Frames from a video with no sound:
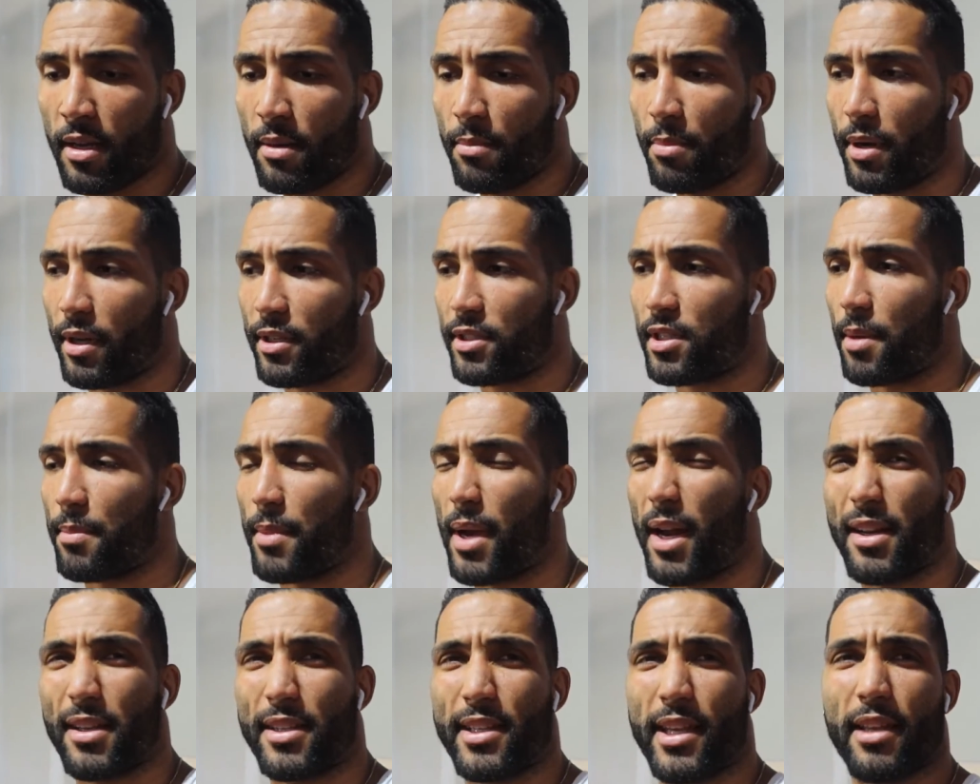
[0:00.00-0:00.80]
but
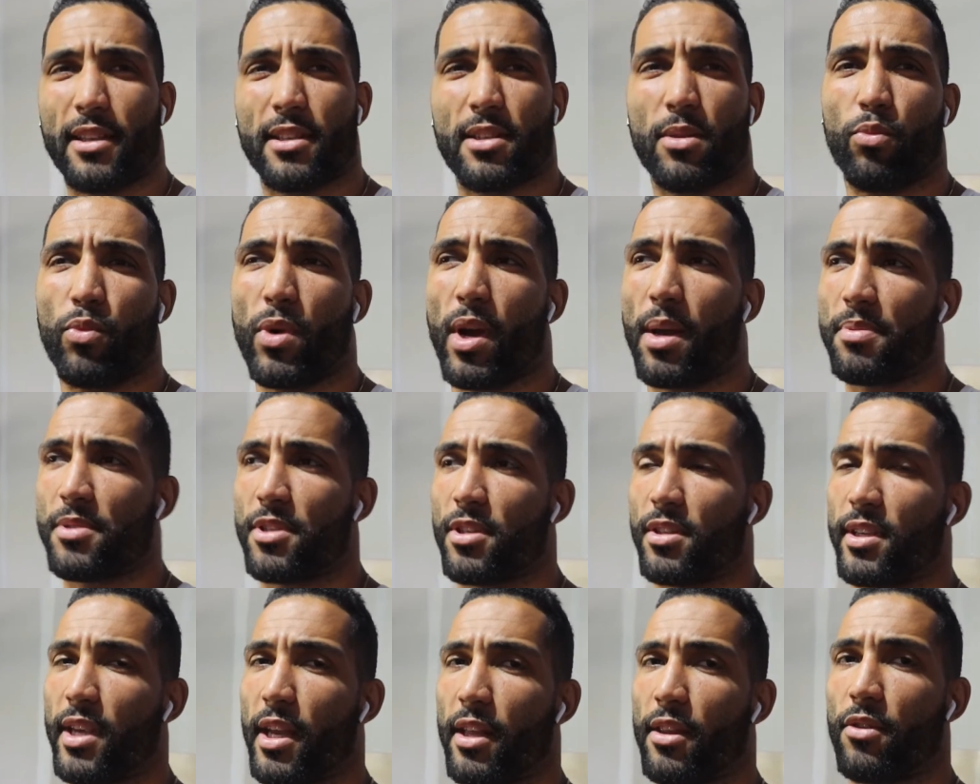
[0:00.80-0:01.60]
just getting some reps,
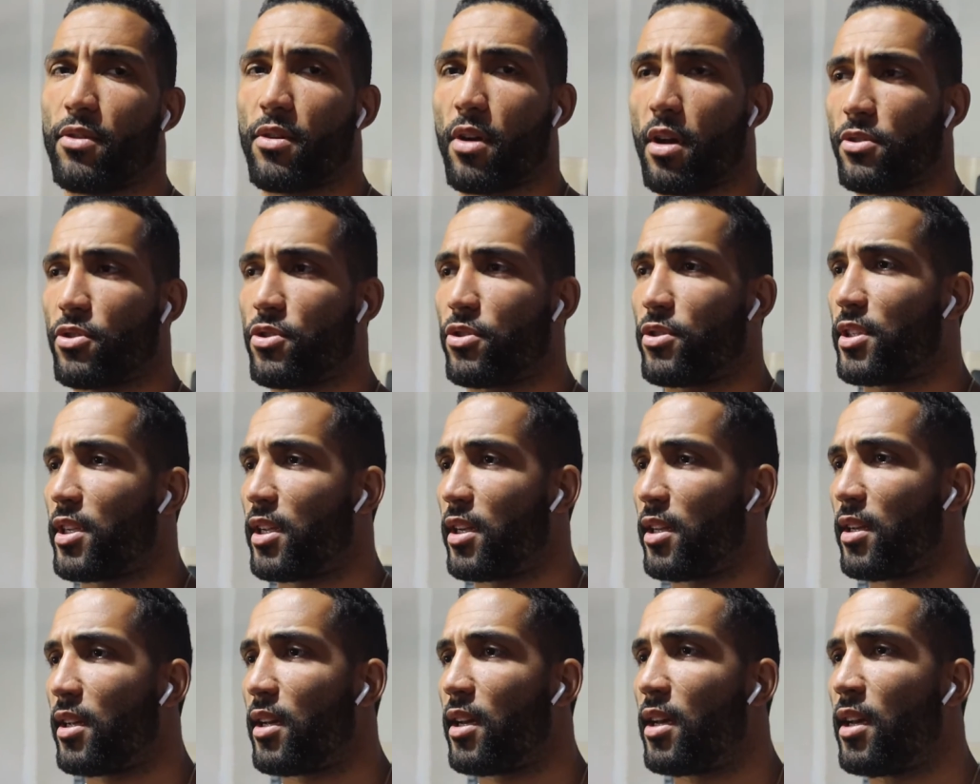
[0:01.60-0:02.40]
just getting the hundreds
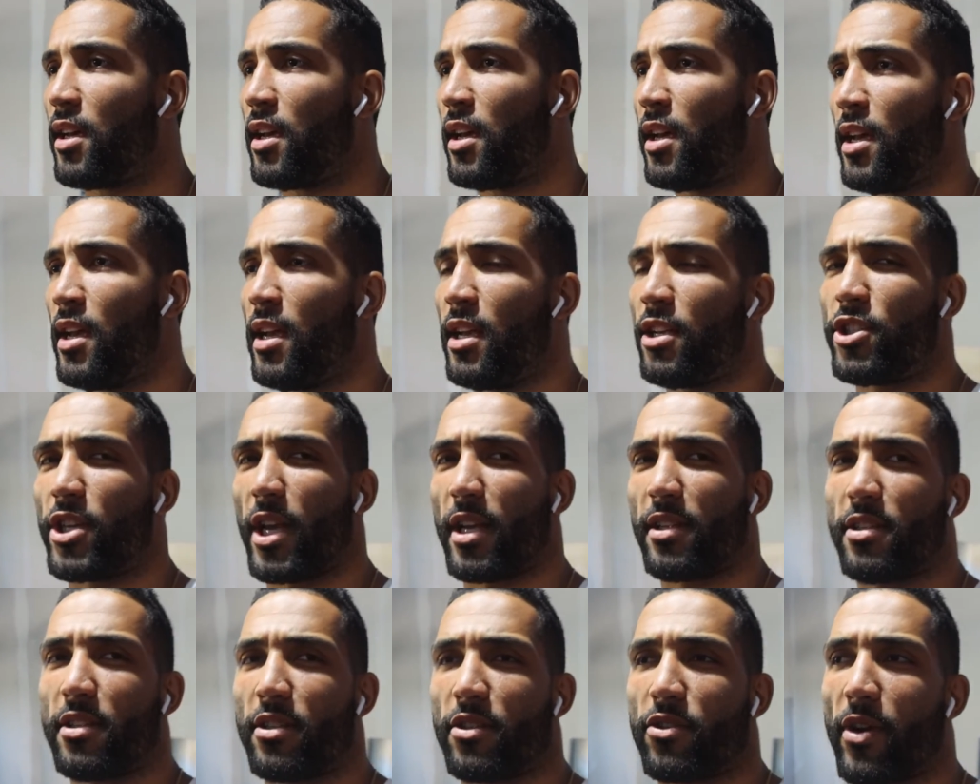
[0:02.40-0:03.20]
in,
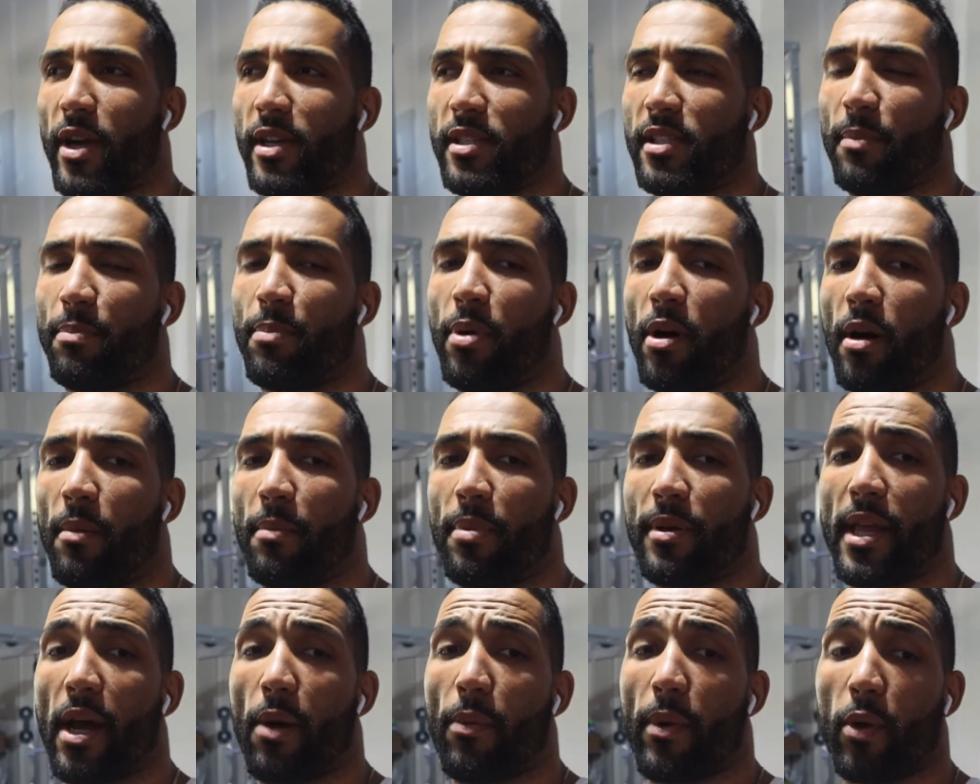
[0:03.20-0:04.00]
chase this crazy pump.
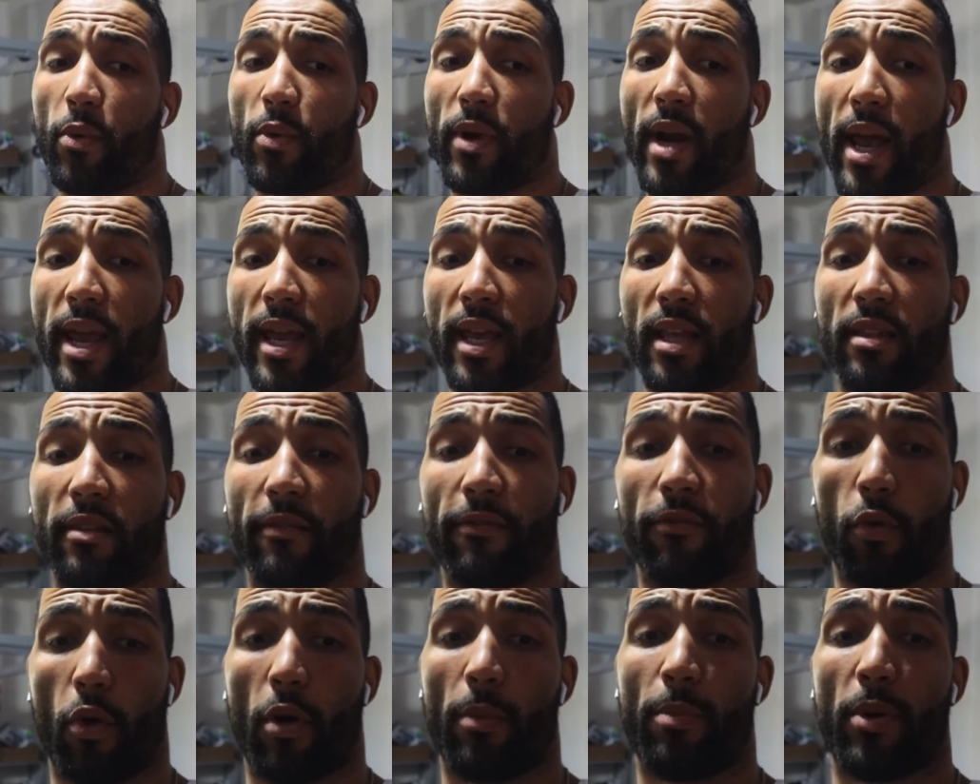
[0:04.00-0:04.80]
That way when I hit the
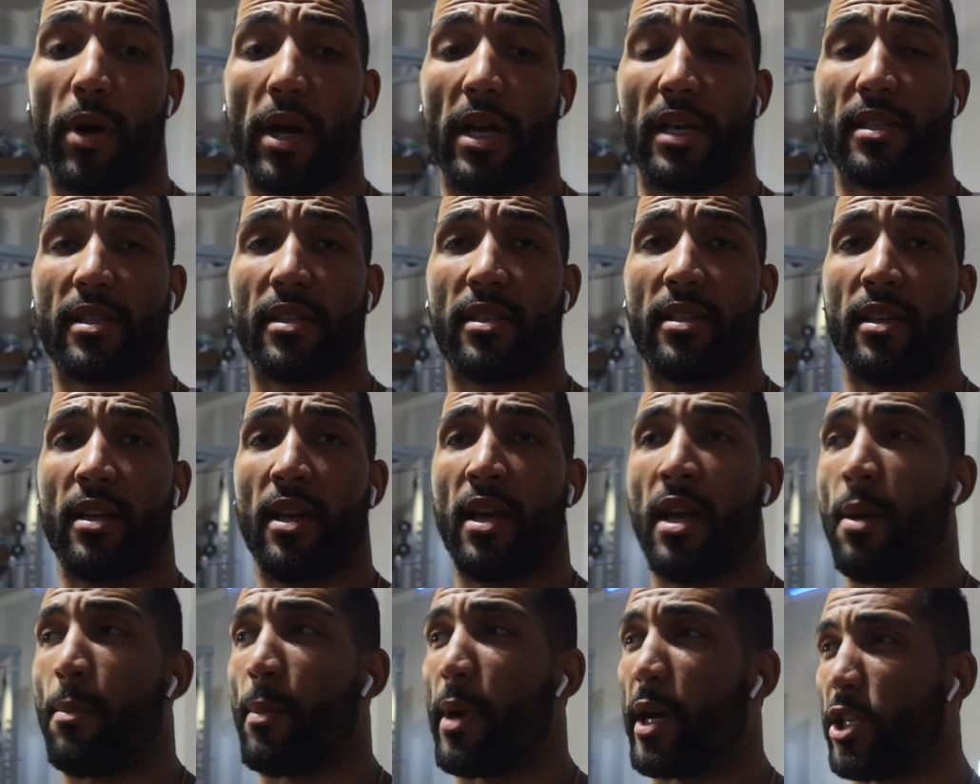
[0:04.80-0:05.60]
floor press,
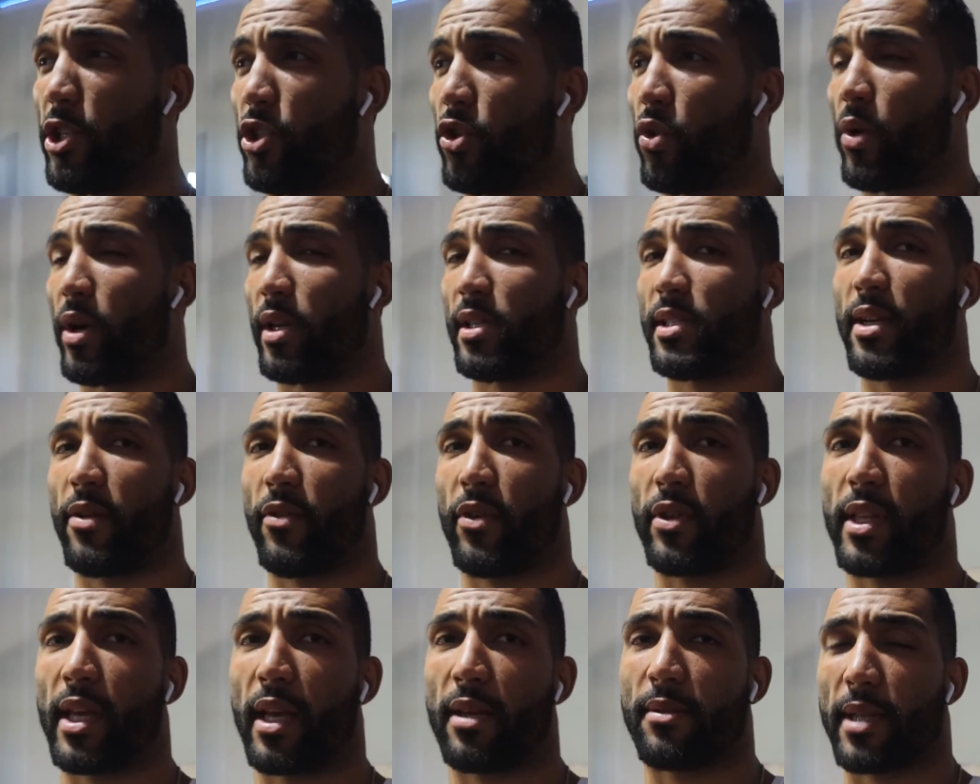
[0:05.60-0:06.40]
my joints,
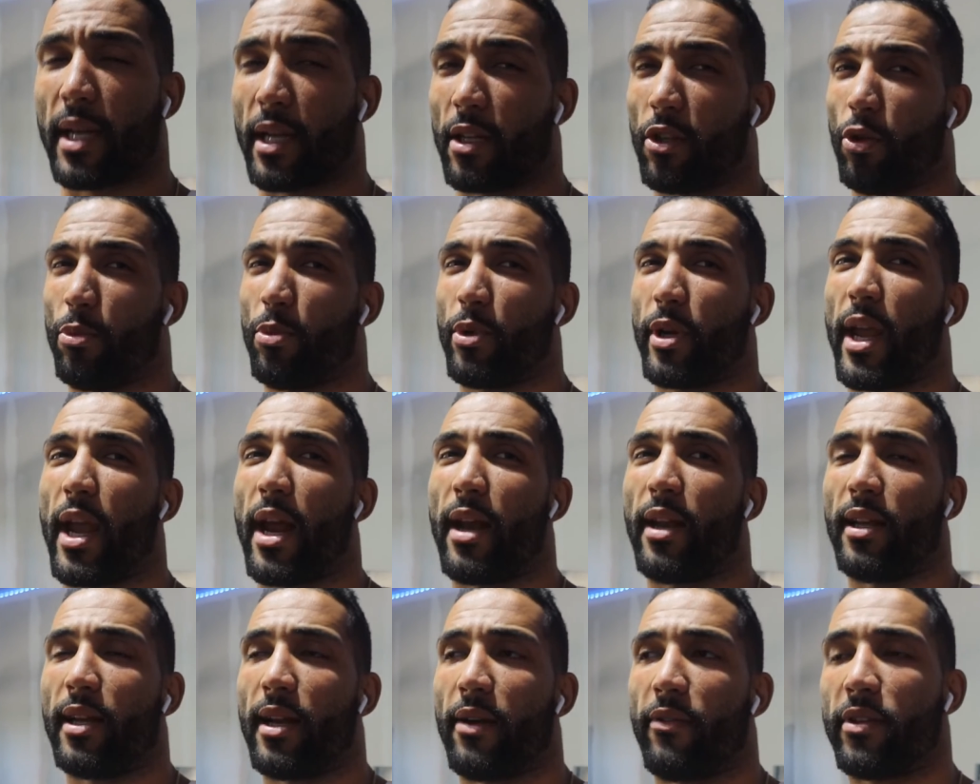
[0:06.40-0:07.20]
everything's like
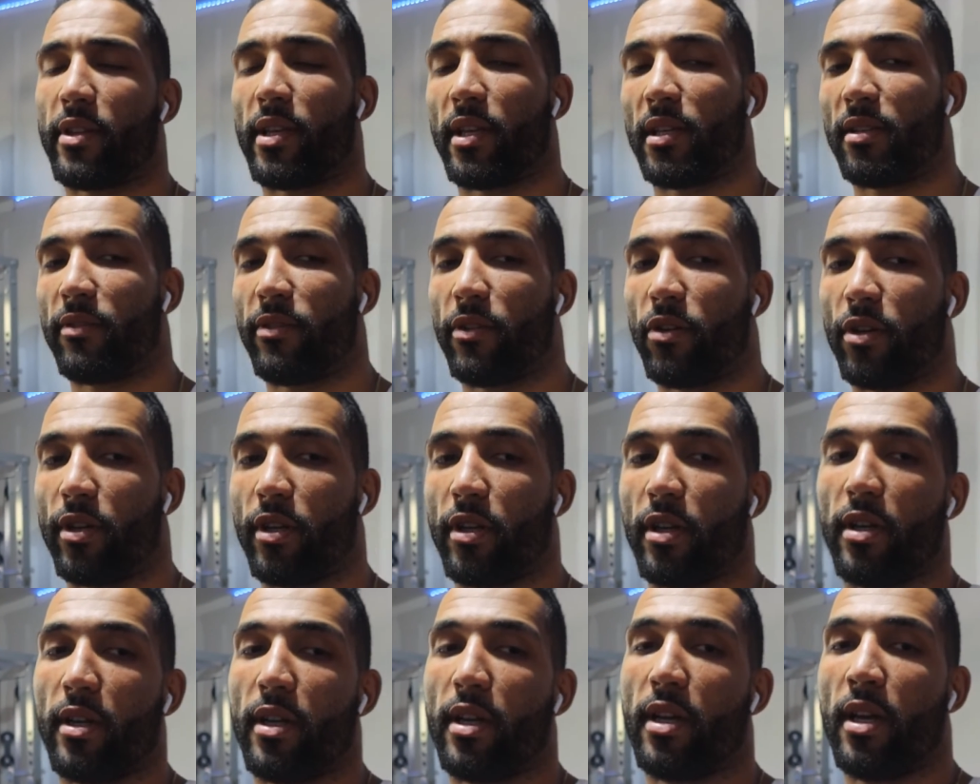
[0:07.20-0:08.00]
lubricated, everything's feeling
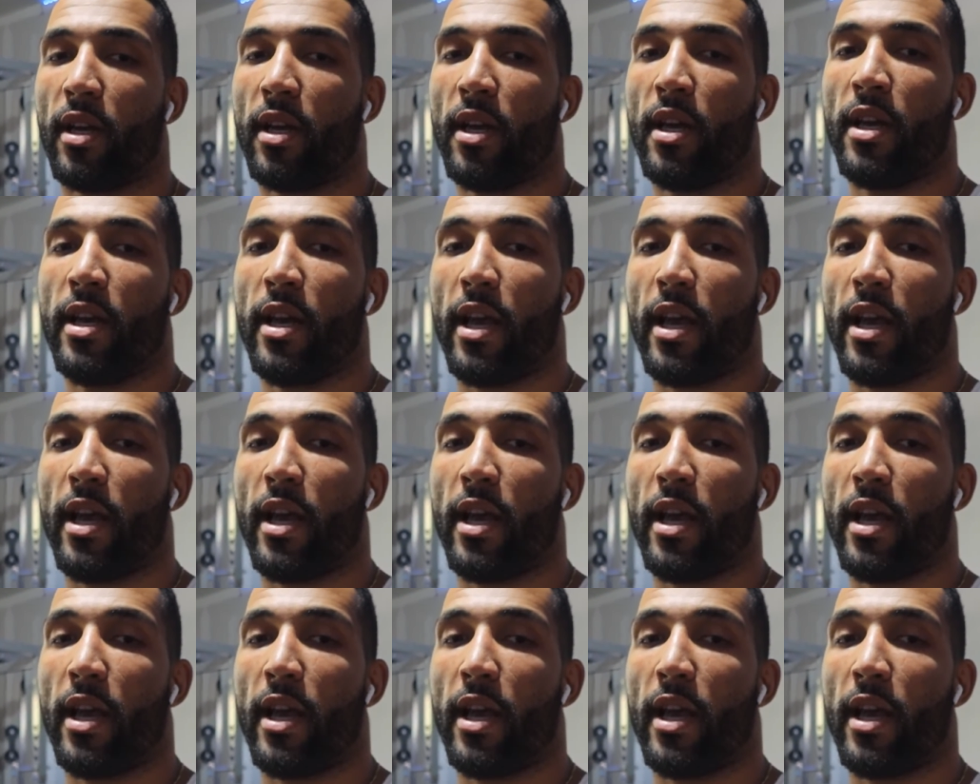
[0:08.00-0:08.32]
good.